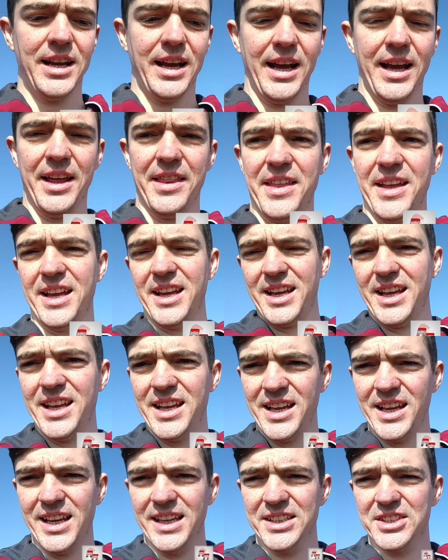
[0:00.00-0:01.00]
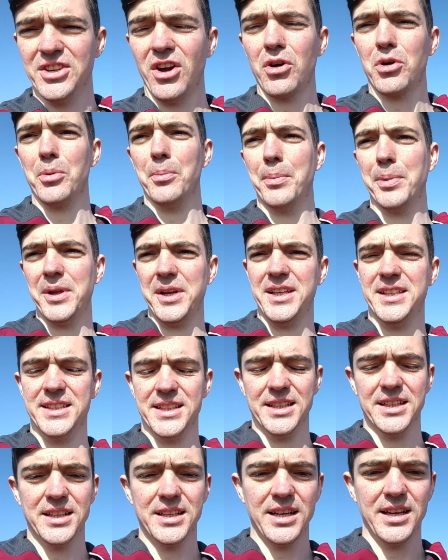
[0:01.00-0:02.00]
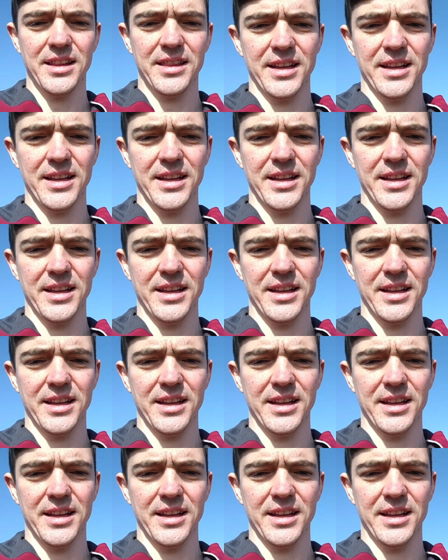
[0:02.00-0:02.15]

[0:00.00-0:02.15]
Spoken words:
that he's not completed,